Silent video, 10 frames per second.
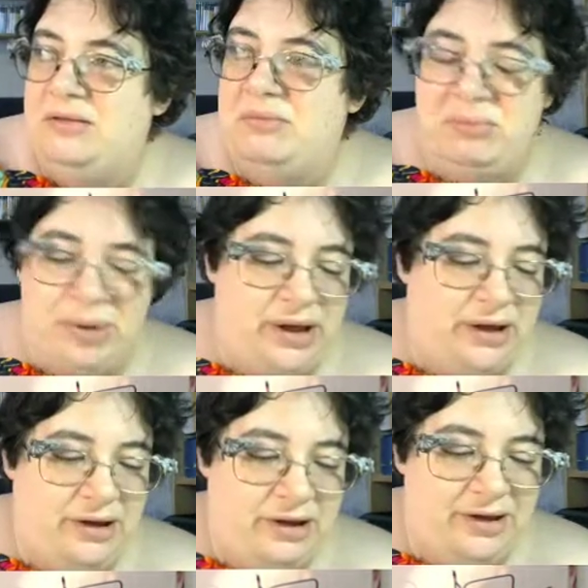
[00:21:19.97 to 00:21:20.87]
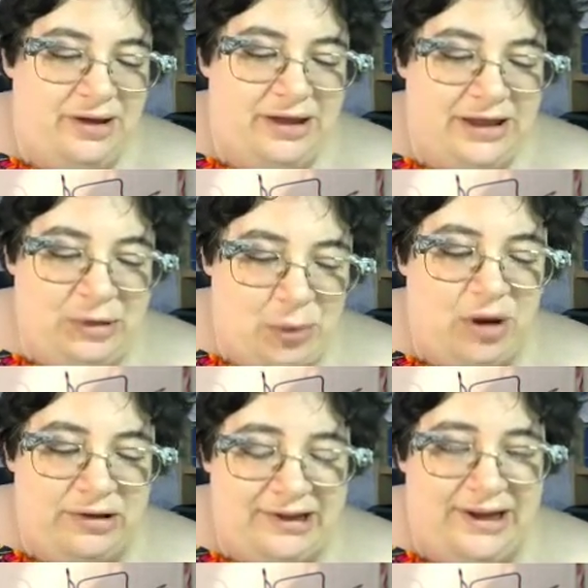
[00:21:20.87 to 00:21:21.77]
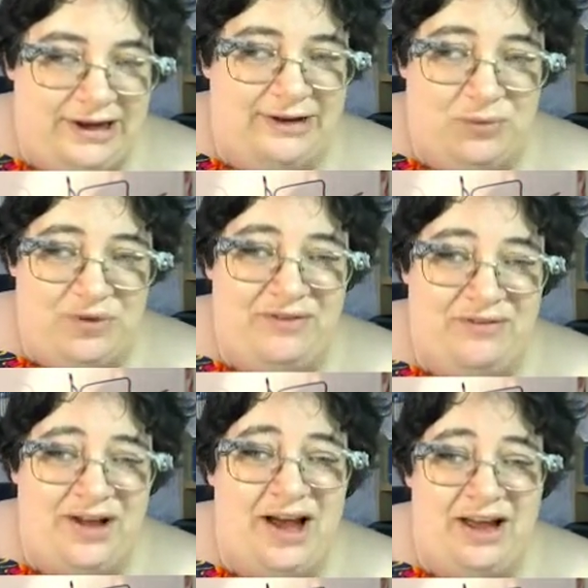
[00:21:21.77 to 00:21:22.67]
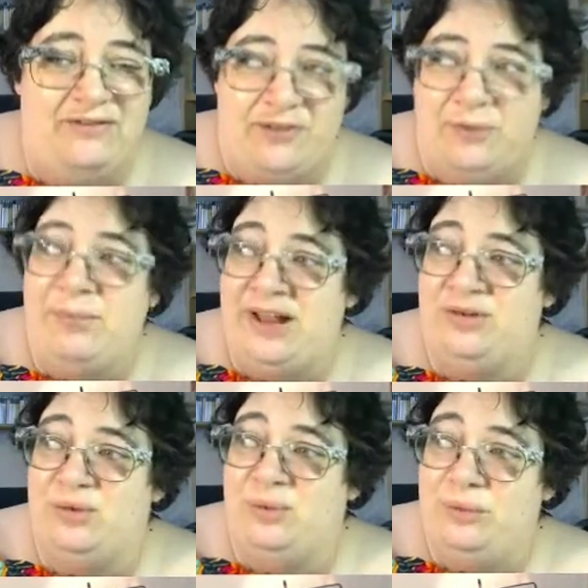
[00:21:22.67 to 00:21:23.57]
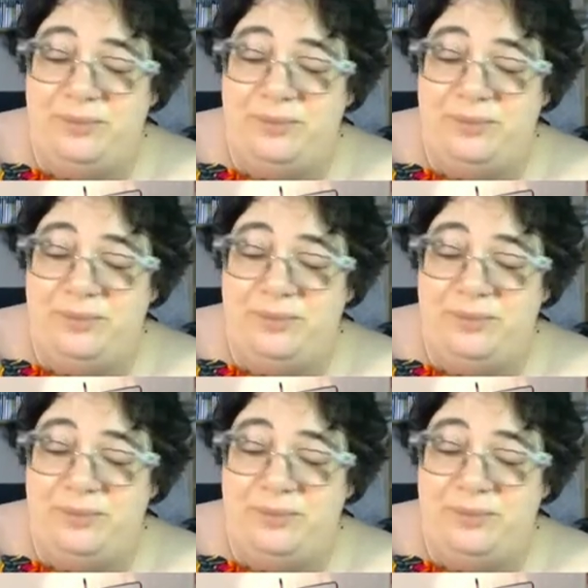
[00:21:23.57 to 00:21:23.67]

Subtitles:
but you are dealing with cutting through metal.